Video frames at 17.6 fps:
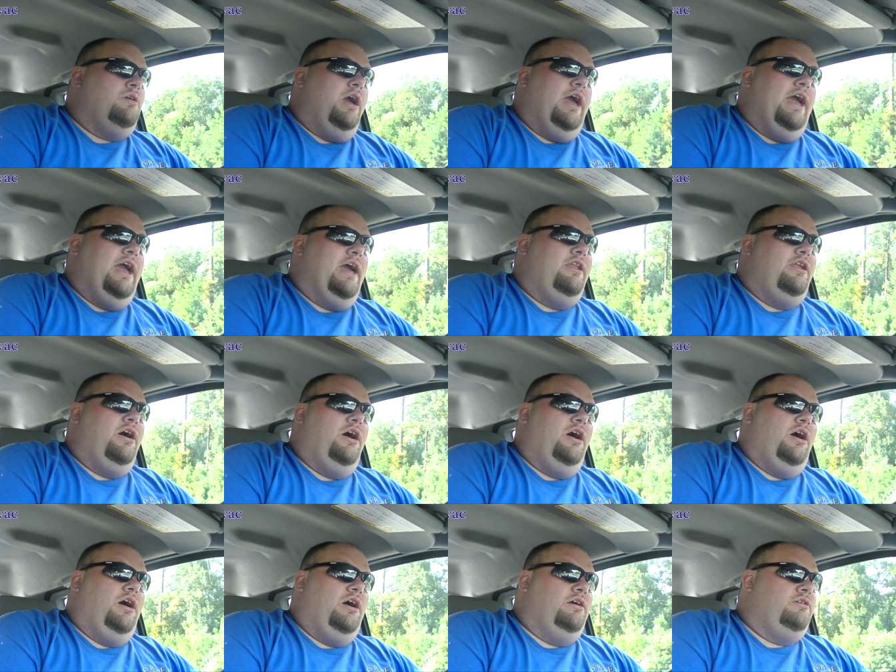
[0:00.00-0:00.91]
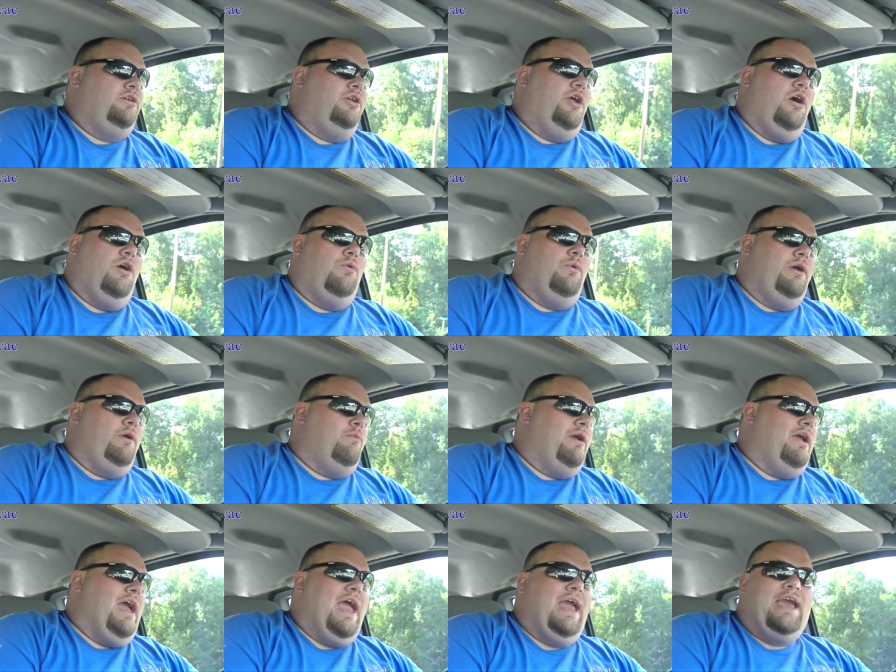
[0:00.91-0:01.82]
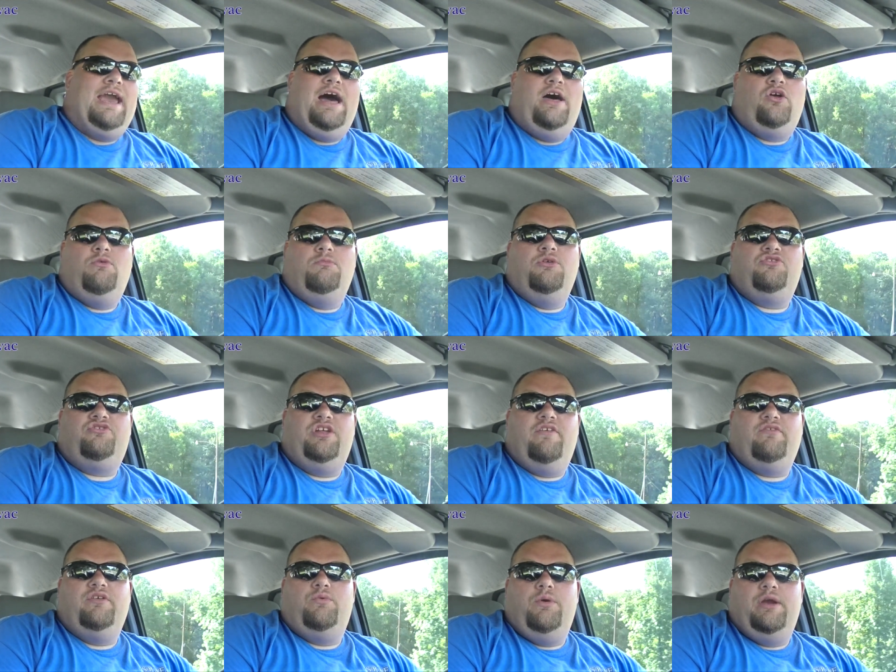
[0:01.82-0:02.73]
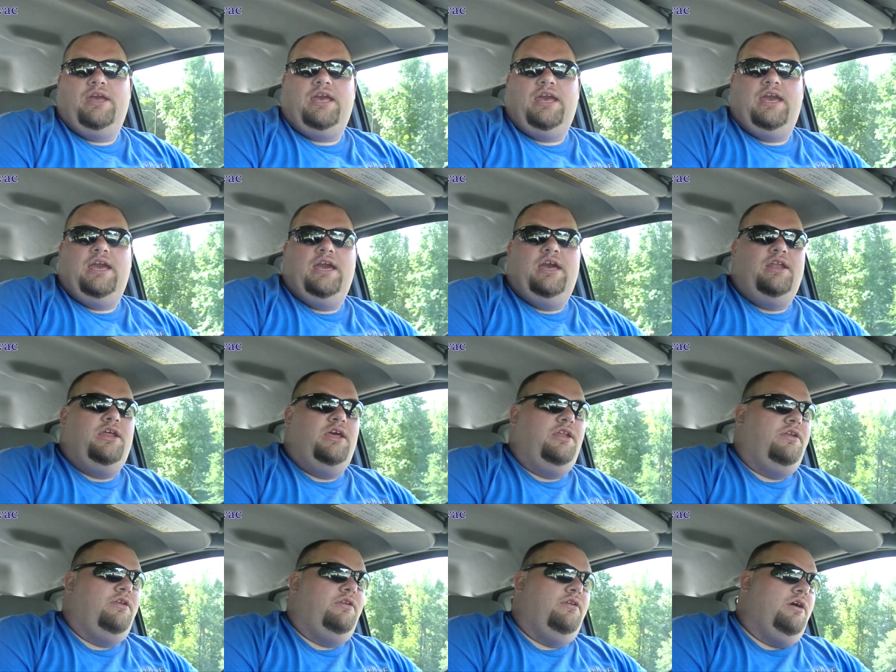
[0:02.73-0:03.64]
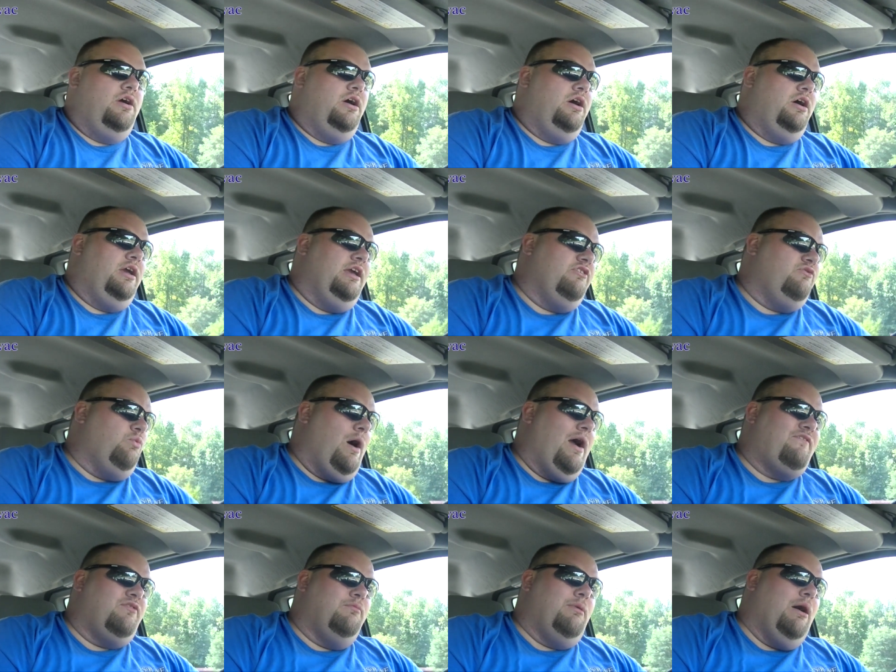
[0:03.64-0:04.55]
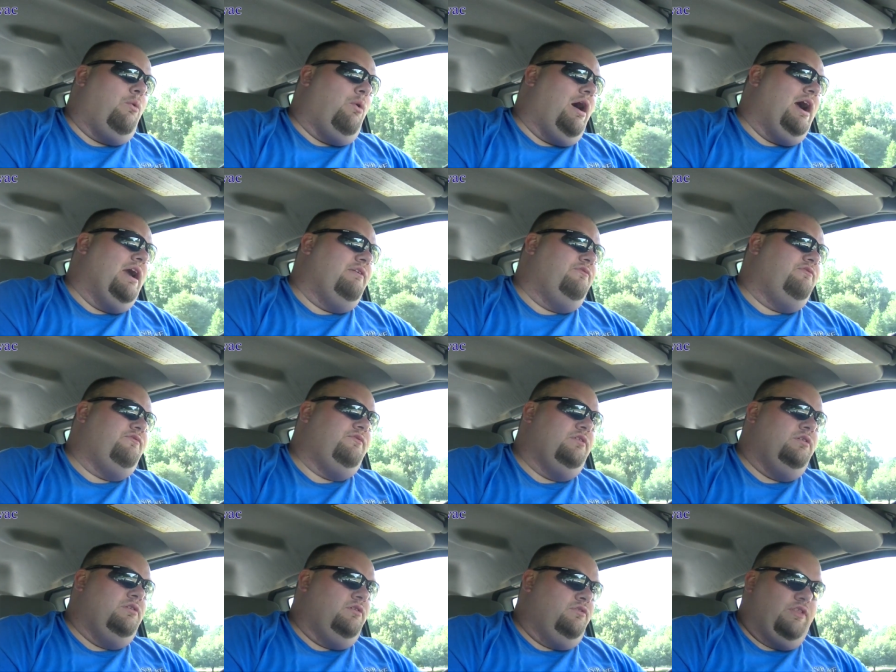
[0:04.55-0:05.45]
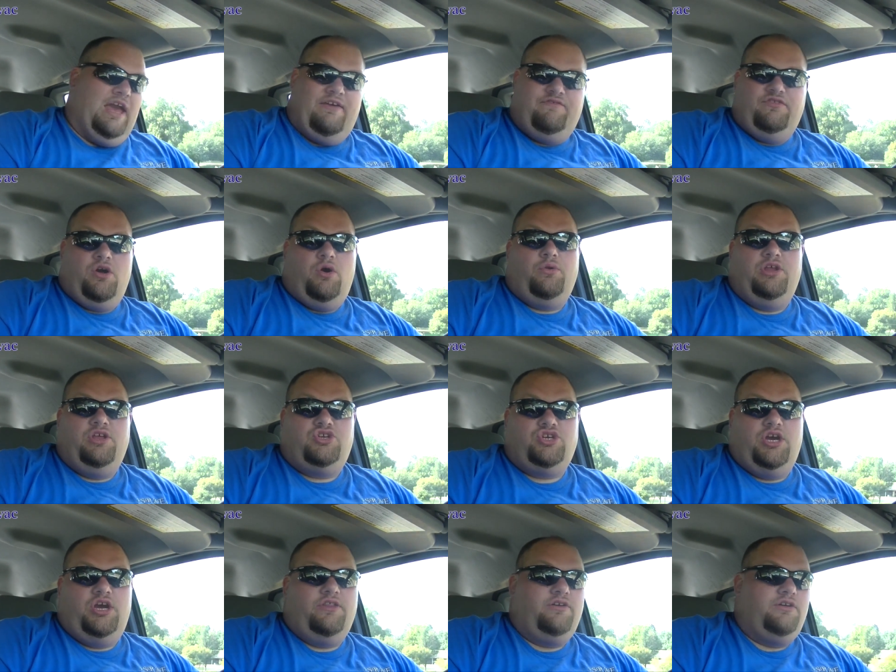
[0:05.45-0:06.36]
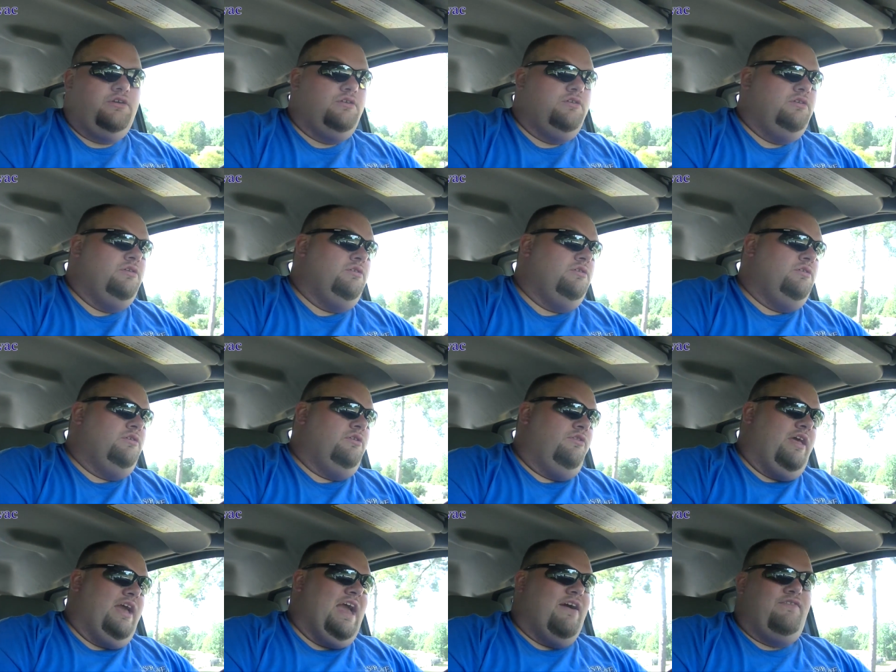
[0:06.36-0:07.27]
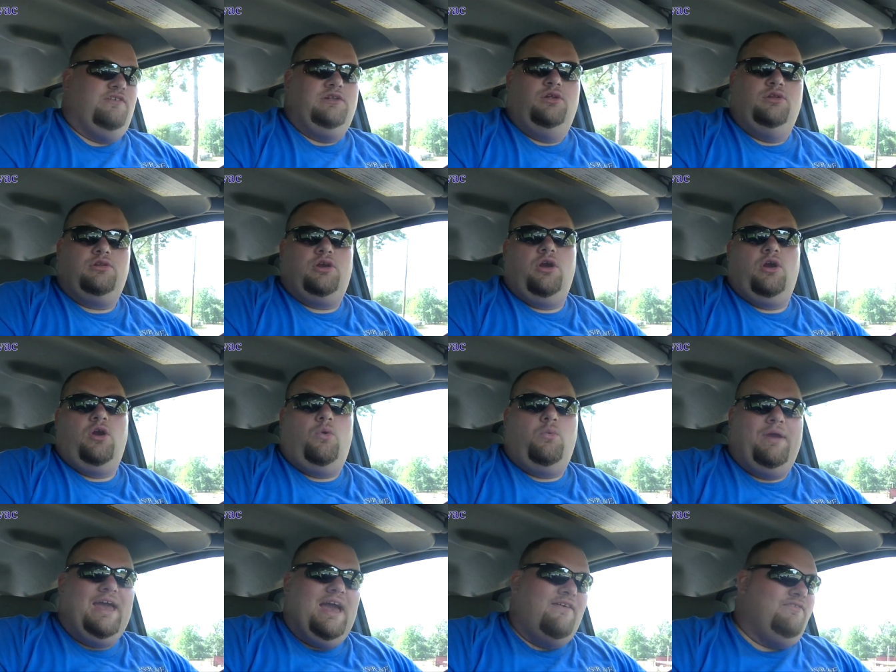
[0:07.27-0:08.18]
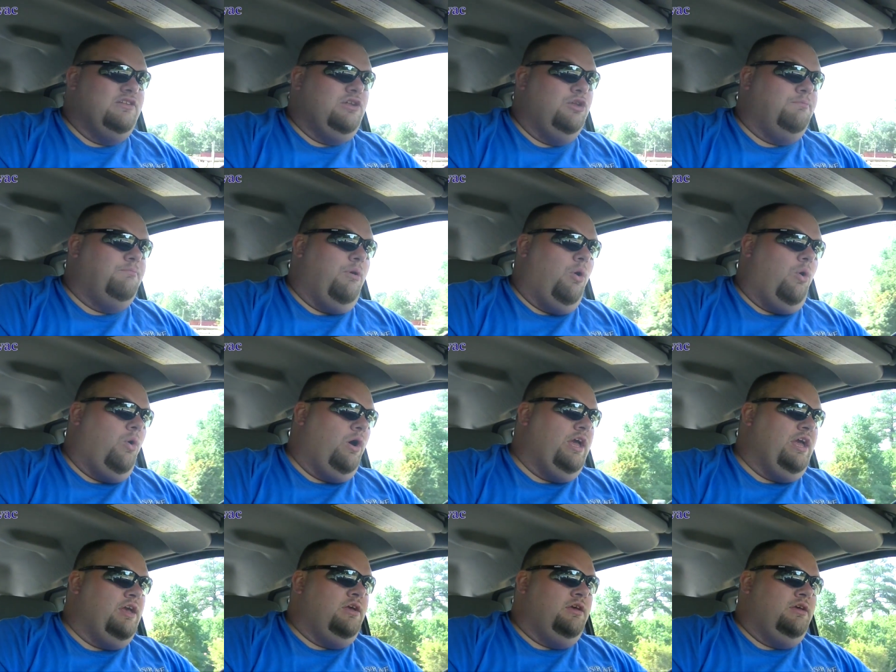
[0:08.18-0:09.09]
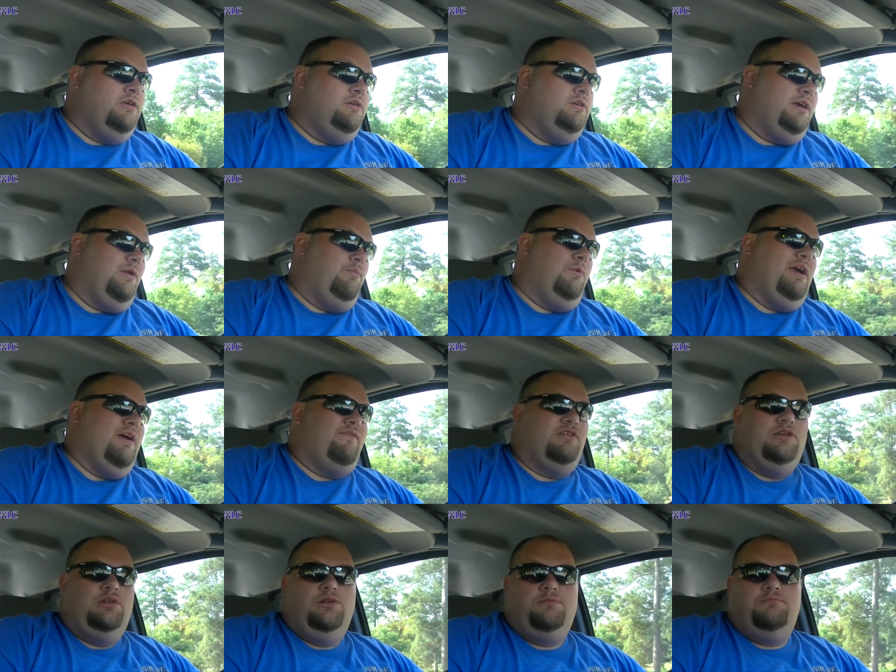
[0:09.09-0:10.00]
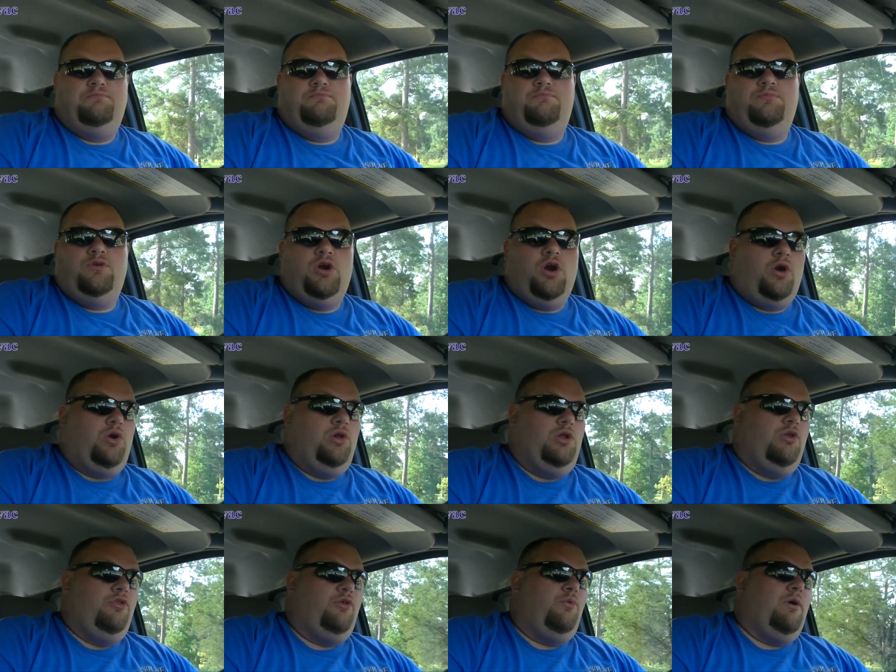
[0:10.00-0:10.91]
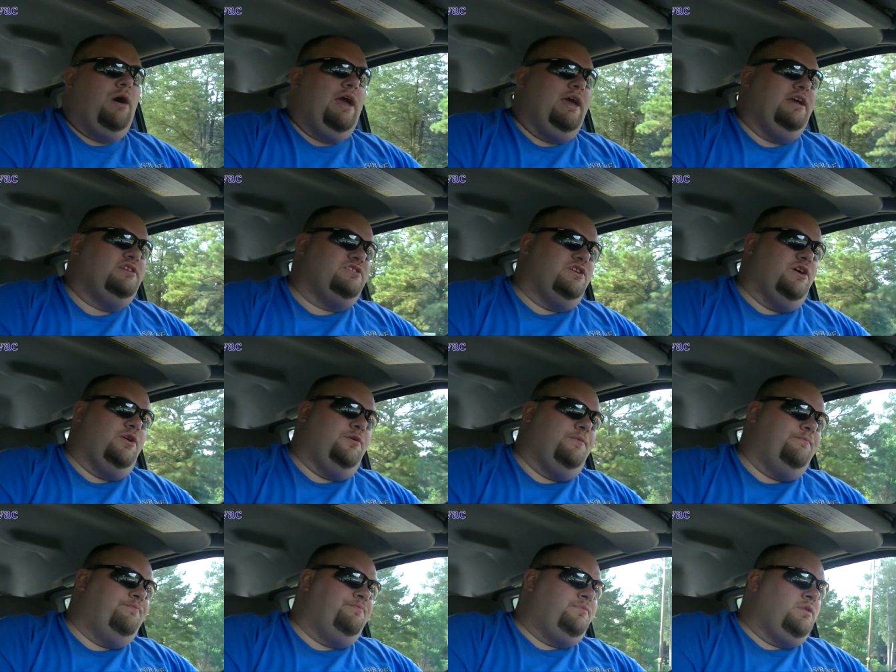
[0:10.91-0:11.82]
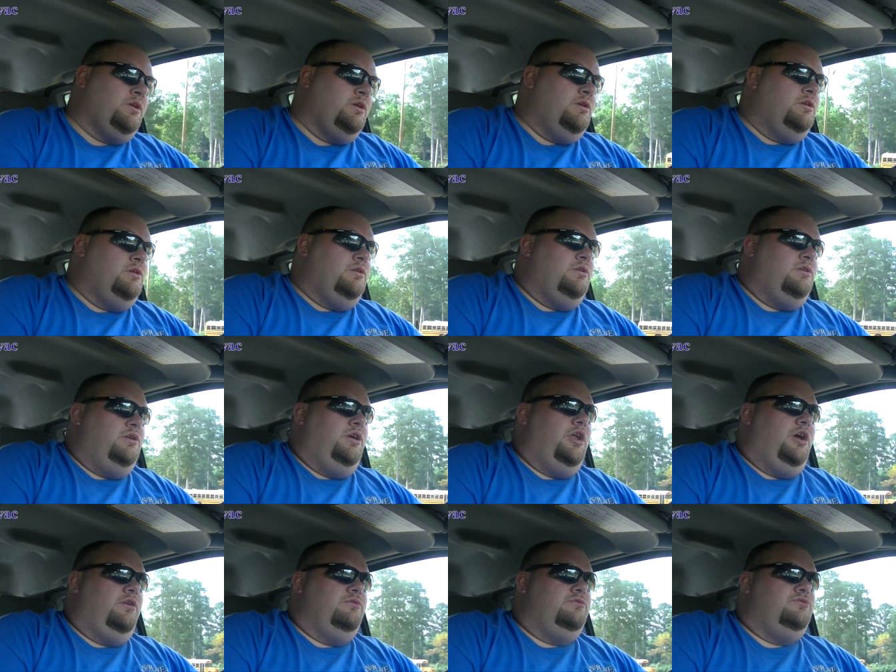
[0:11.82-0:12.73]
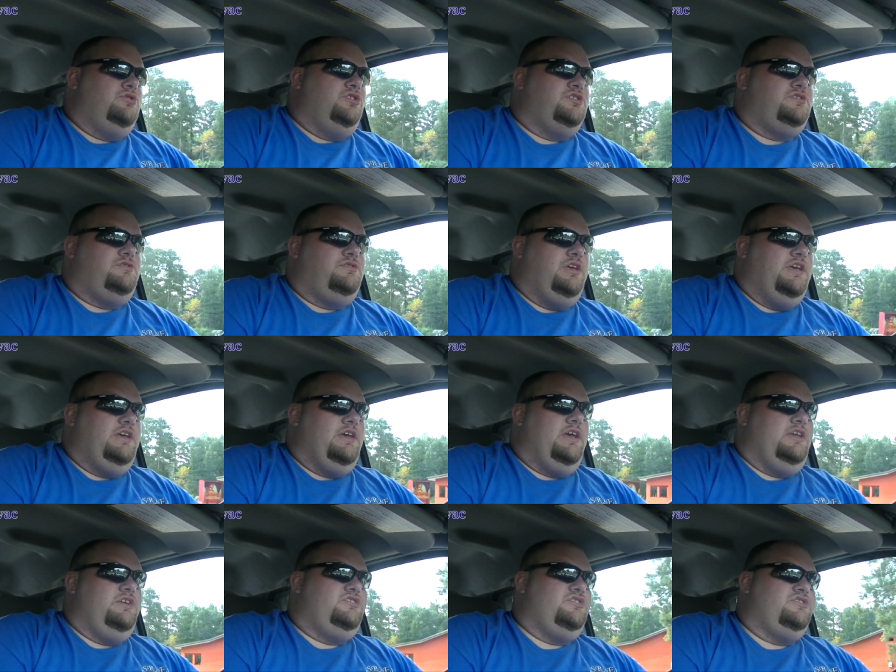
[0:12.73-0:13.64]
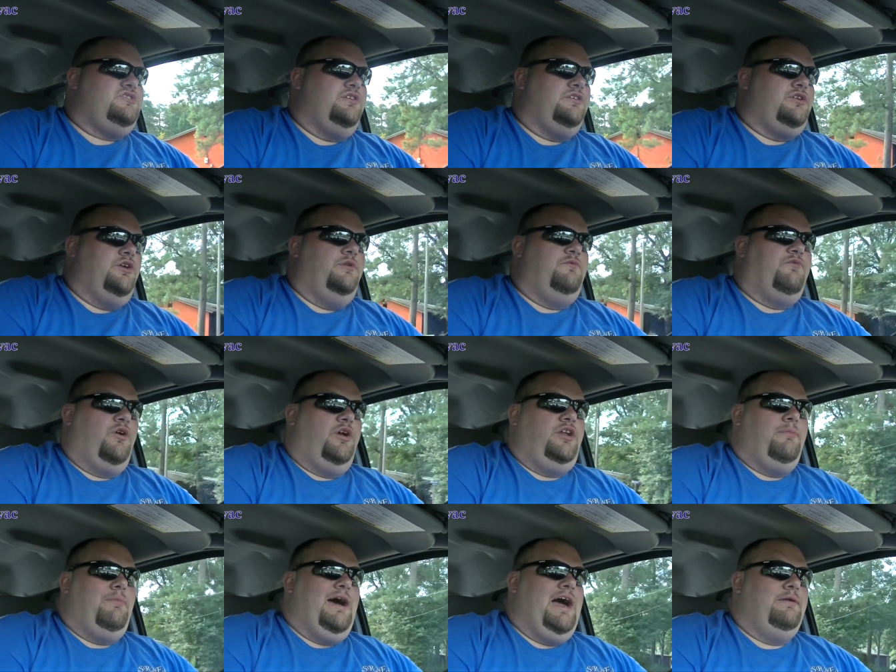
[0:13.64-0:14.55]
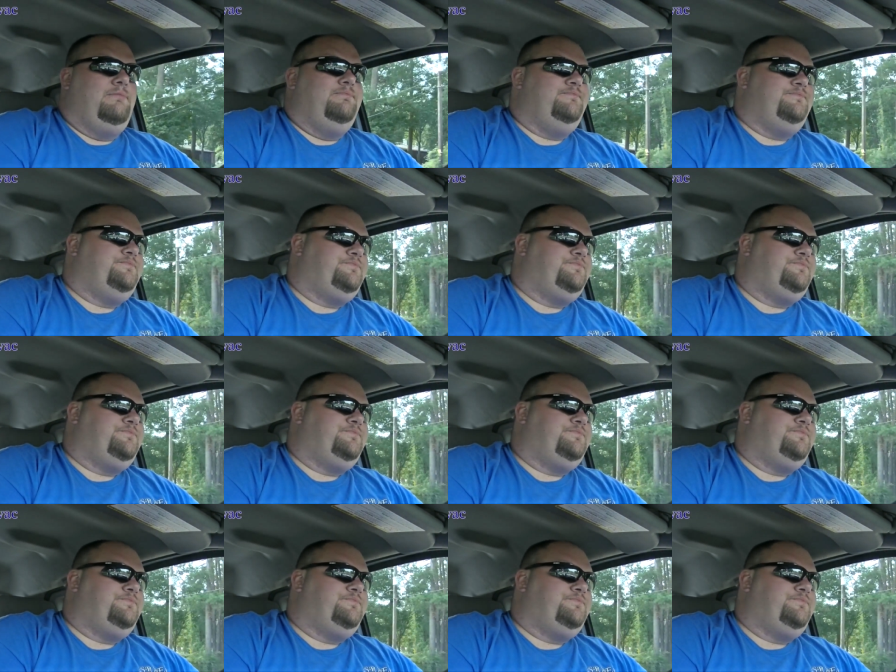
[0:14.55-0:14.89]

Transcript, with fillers: And uh, you know, we we hang out almost every weekend, and uh, his wife and my wife, they've known each other they have a little girl, we have a little boy, and we have a little girl on the way. So, you know, just he, he's just a good friend of mine.